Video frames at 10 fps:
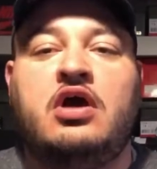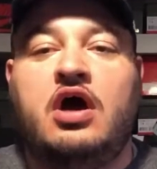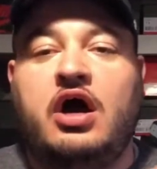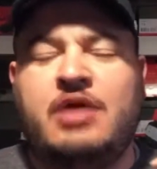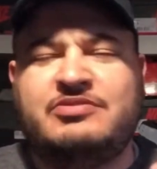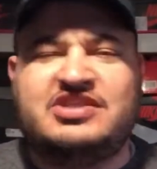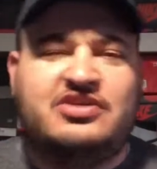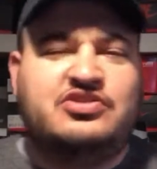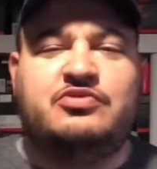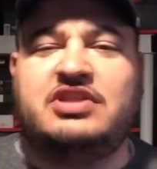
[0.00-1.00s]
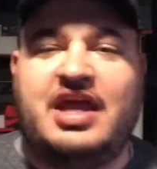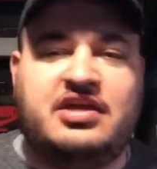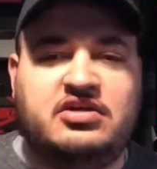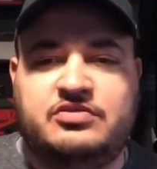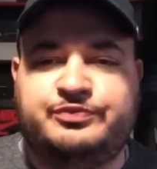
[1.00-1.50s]
I'm gonna start doing like
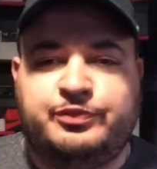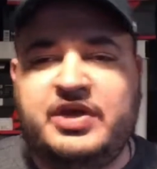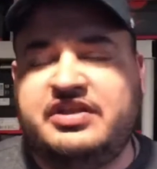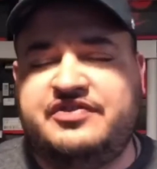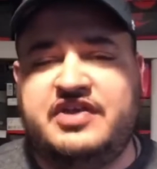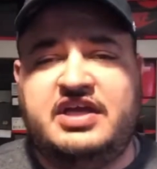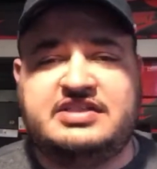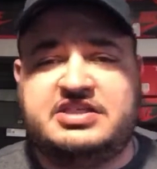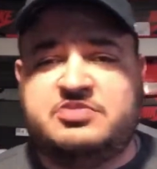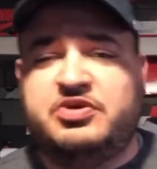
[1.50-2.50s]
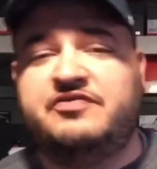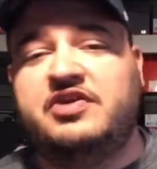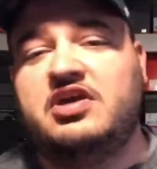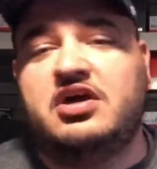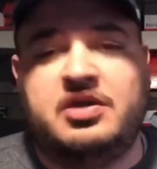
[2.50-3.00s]
a weekly things. I just put a
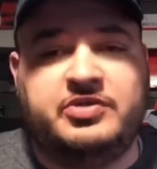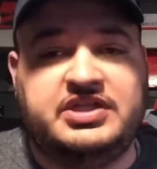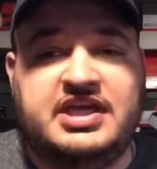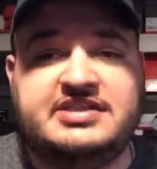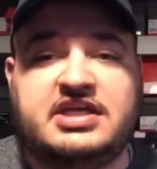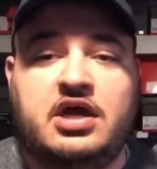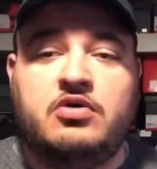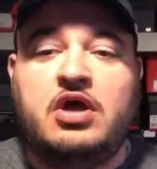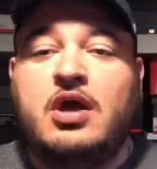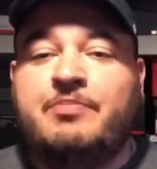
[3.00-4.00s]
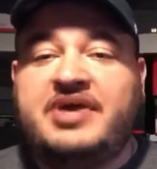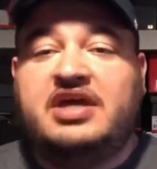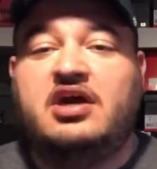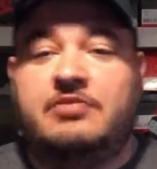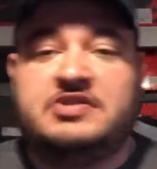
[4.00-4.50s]
video out a couple of days ago.
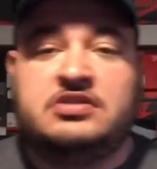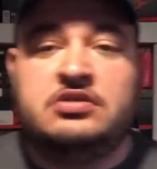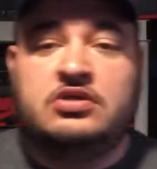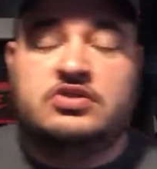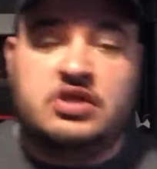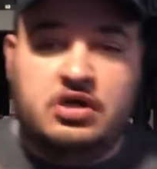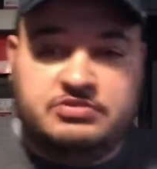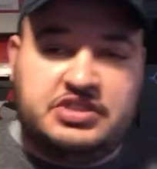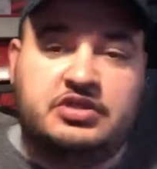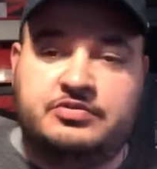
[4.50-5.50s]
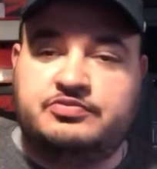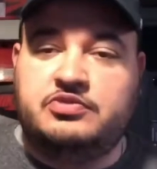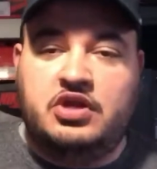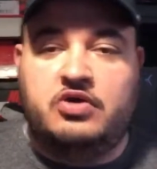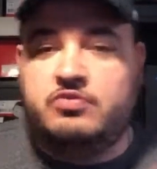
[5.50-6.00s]
Pickups. So I'm just gonna,
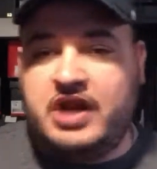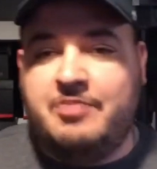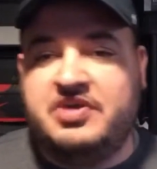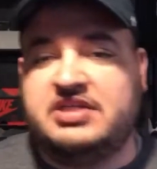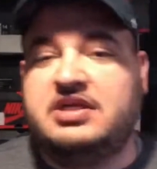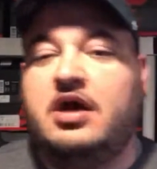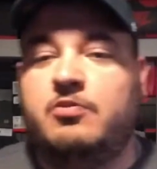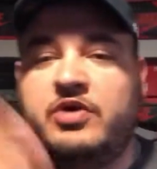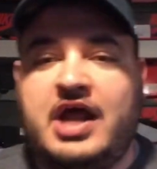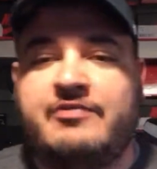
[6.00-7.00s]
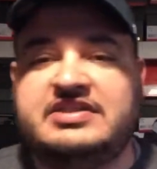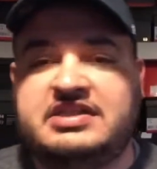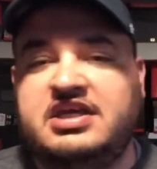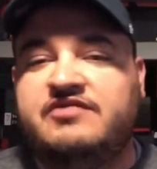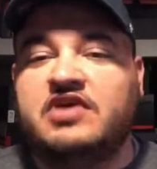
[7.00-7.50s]
what I picked up, what I
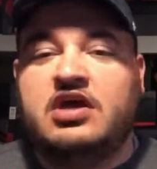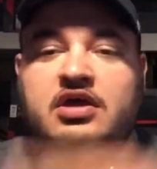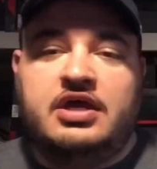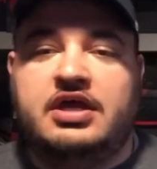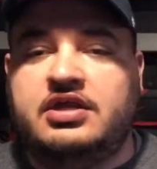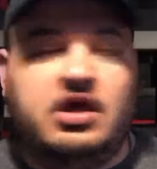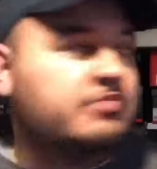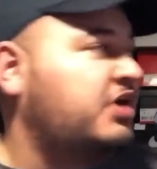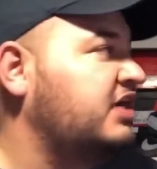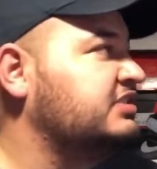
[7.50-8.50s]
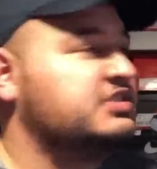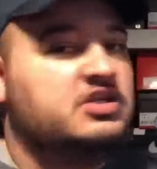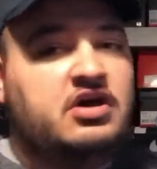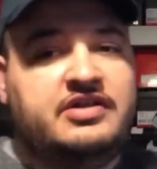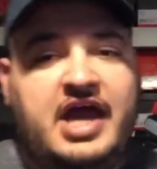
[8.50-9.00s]
received, and unboxings
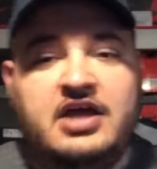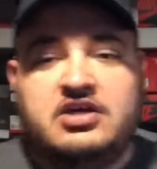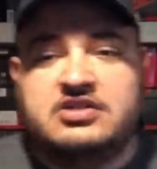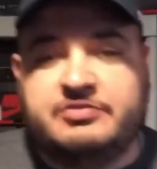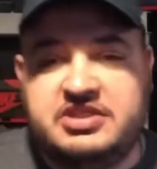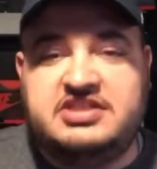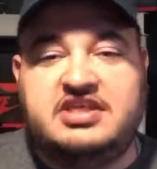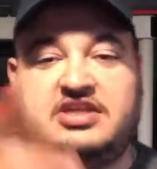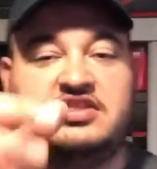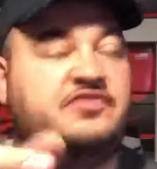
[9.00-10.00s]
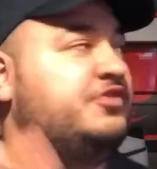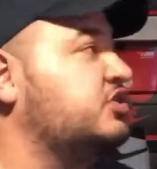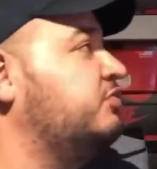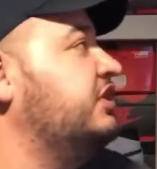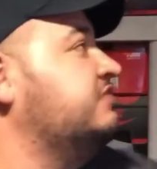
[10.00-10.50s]
and all that. So let me just get into the
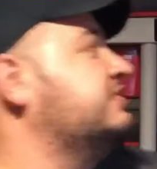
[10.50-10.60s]
first one. This